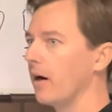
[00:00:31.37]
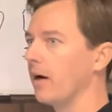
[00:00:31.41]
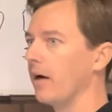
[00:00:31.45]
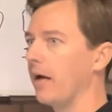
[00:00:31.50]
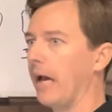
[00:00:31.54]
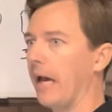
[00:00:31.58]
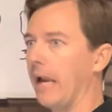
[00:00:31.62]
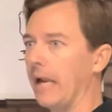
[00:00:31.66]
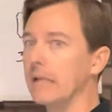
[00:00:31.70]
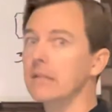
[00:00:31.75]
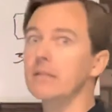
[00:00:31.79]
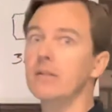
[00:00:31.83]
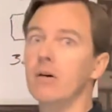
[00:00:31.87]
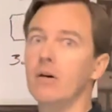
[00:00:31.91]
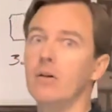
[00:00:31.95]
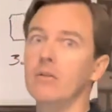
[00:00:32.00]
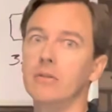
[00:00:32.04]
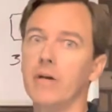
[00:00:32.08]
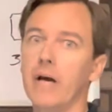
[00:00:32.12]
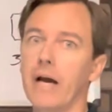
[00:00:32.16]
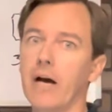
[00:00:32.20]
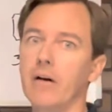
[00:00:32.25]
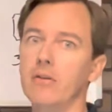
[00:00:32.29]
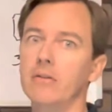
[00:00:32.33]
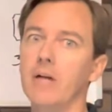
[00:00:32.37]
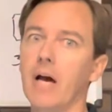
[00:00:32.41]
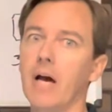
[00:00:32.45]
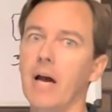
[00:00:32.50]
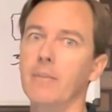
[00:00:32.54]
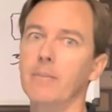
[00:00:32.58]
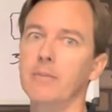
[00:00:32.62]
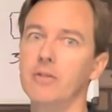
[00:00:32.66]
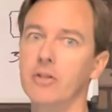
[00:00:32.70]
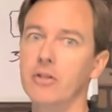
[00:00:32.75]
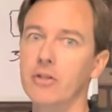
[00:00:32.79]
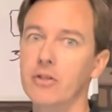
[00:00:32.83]
And it's also how
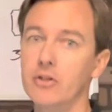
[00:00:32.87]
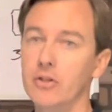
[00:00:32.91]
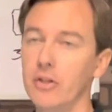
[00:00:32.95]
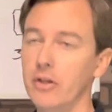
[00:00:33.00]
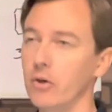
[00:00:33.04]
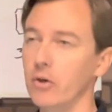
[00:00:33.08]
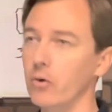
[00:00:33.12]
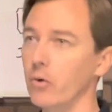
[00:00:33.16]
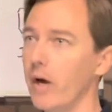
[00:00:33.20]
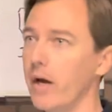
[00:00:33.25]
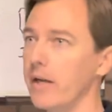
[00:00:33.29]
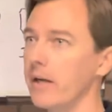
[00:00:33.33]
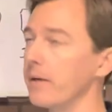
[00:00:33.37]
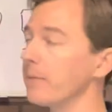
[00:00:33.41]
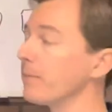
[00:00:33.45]
diamonds are usually graded.